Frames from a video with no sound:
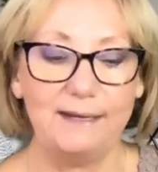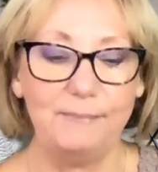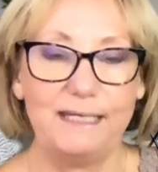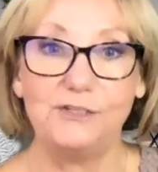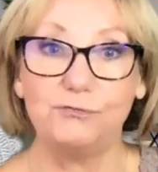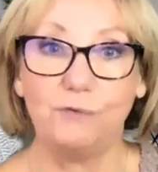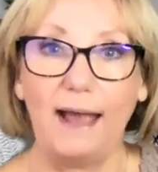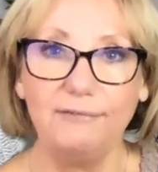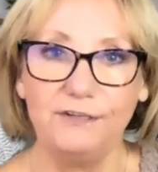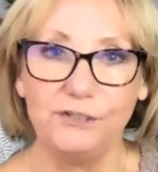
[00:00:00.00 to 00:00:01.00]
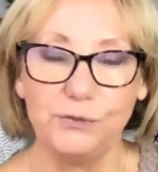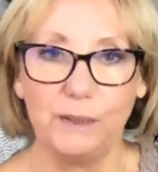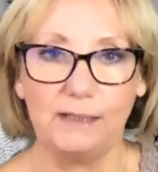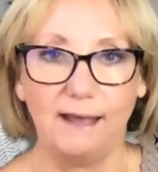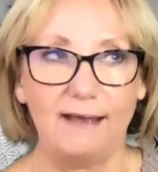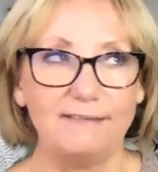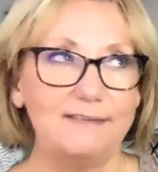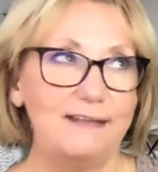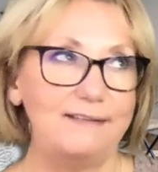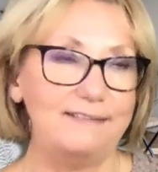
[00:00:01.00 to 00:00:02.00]
I mean, driving to a class
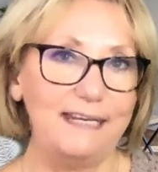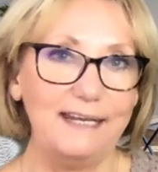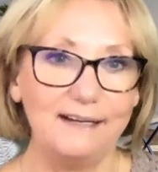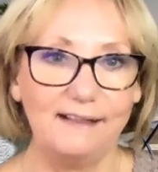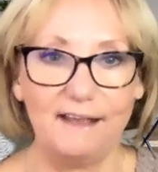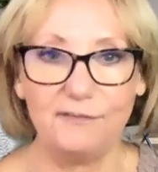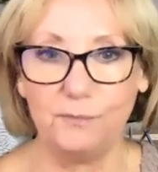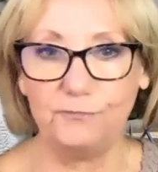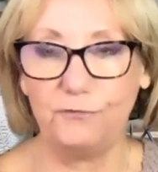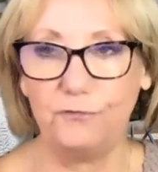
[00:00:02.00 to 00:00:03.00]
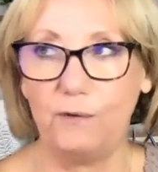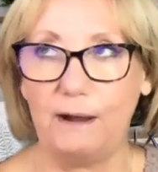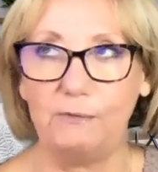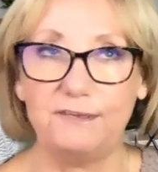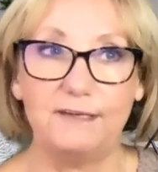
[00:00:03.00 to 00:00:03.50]
and then sitting in a classroom for 4 hours,